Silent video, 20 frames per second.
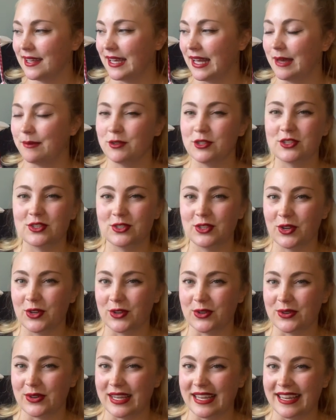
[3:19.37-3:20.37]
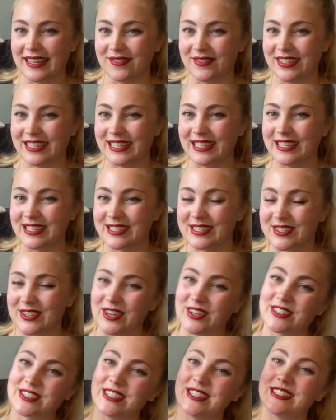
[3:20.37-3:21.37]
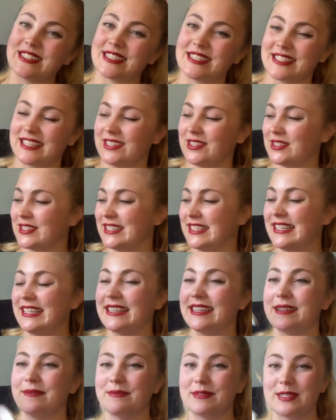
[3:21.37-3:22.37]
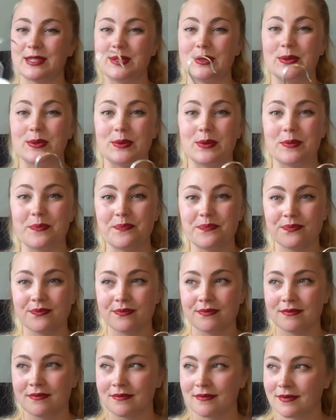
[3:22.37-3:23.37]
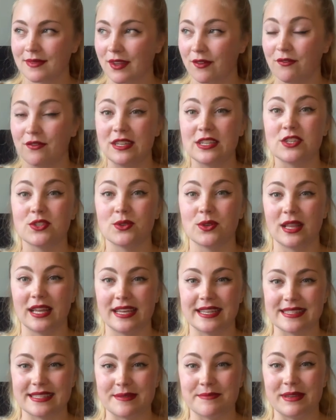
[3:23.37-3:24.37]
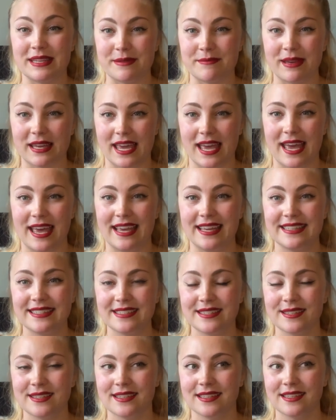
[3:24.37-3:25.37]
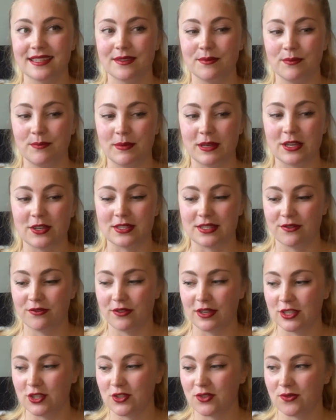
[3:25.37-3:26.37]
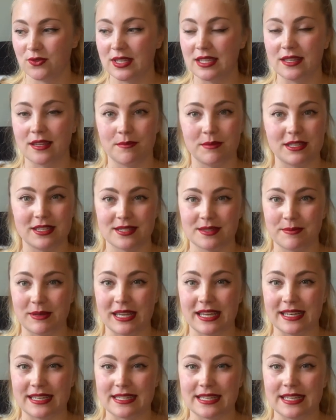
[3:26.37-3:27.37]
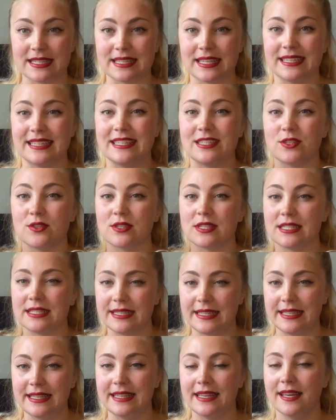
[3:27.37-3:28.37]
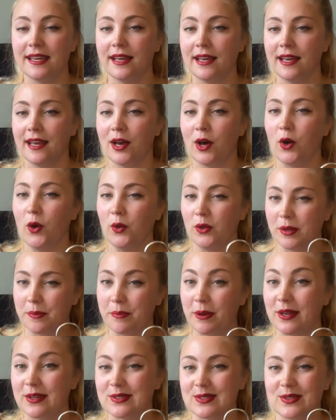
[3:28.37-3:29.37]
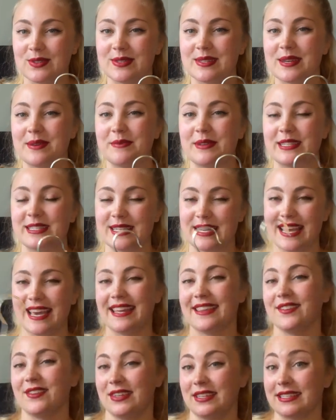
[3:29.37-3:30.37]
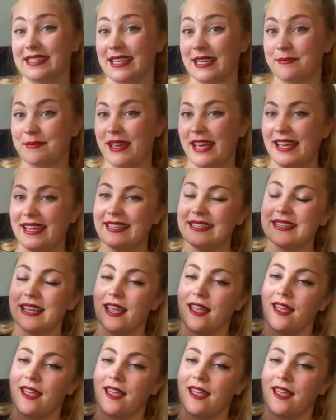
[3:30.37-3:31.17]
I'm just not great at reading instructions because I just need them to visualize them in my head. Because if I just read them, it doesn't make any sense. I need to see all the puzzles coming together inside my head.